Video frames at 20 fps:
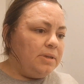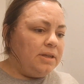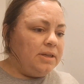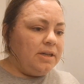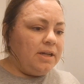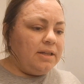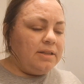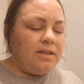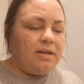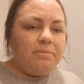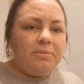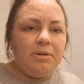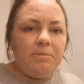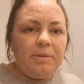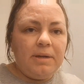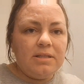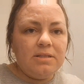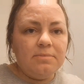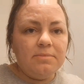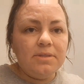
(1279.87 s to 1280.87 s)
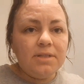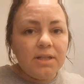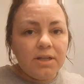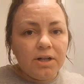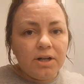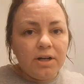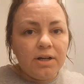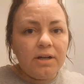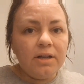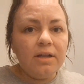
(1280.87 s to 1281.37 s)
and then I'm going to
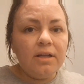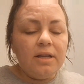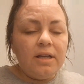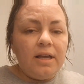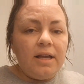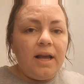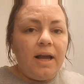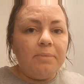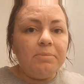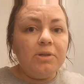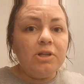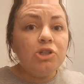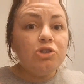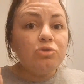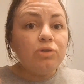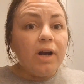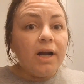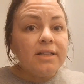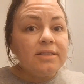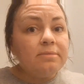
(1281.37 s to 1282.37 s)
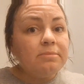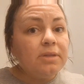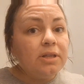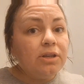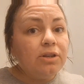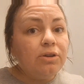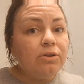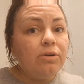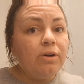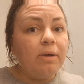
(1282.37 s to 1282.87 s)
make some dinner. I'm going to
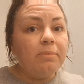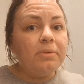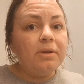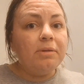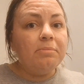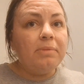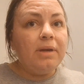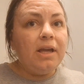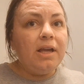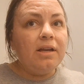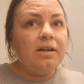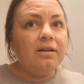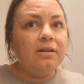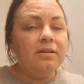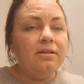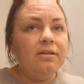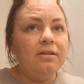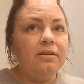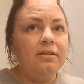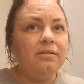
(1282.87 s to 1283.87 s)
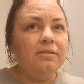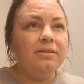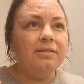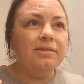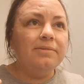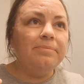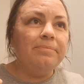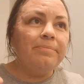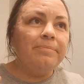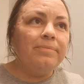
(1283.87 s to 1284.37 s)
try something new. I'm going to make
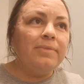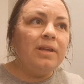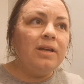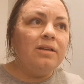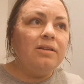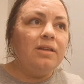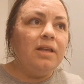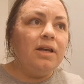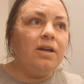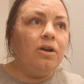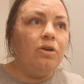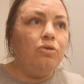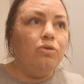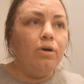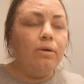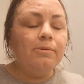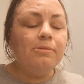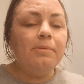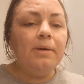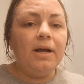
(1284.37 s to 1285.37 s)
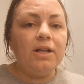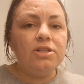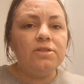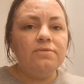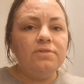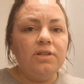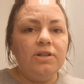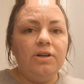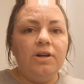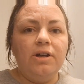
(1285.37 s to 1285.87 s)
like a
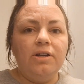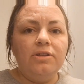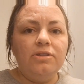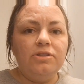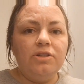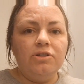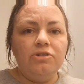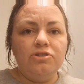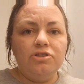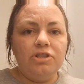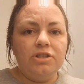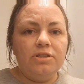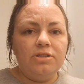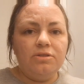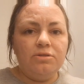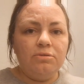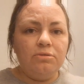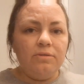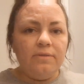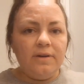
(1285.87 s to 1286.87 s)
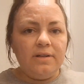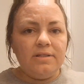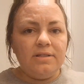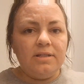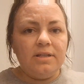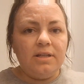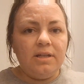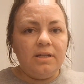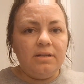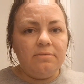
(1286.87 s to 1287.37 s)
normal batch of dinner. There's just
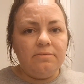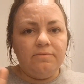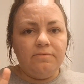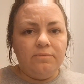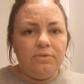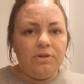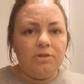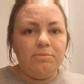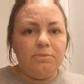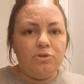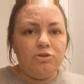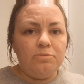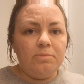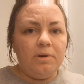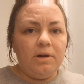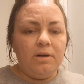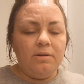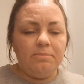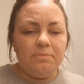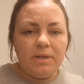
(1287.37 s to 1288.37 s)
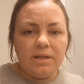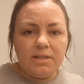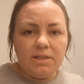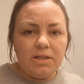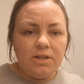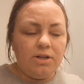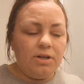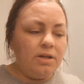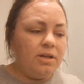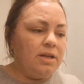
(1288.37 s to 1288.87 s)
two of us that eat, for the most
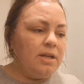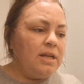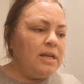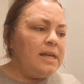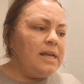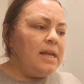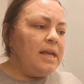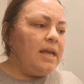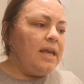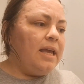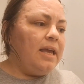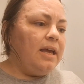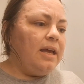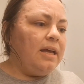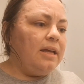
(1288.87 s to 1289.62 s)
part, big dinner,